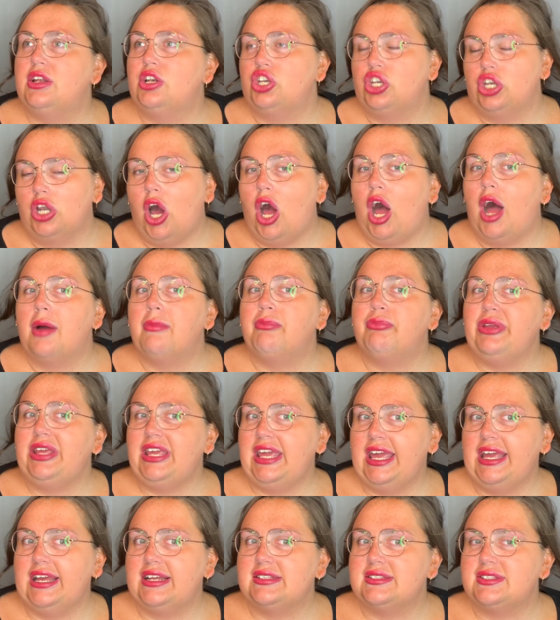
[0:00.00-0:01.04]
not be
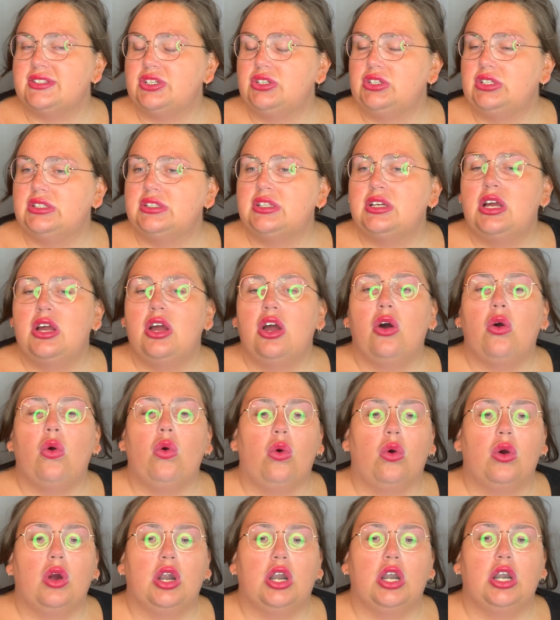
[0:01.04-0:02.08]
canceled
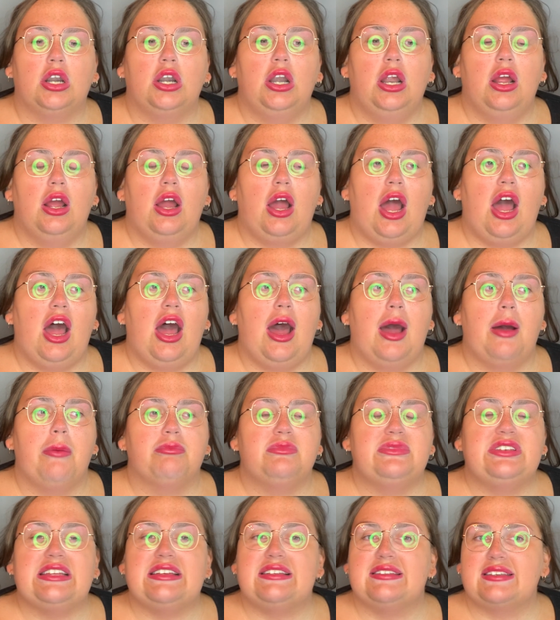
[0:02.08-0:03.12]
or
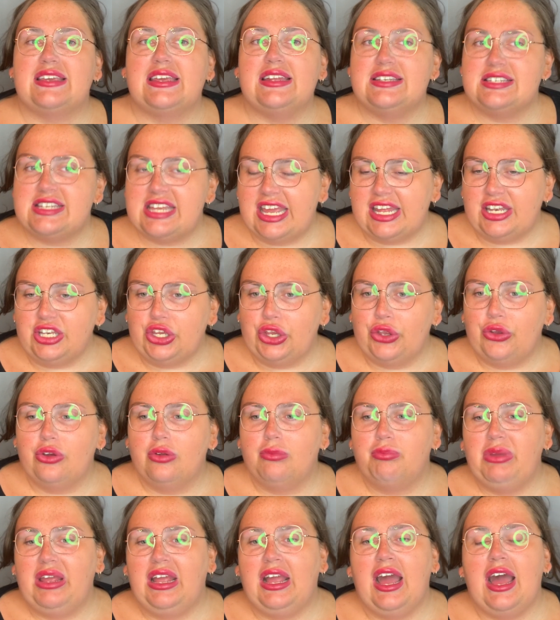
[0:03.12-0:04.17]

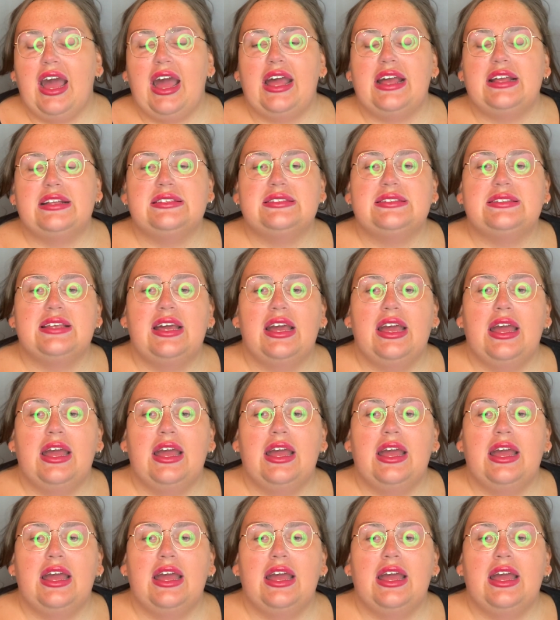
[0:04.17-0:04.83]
discontinued because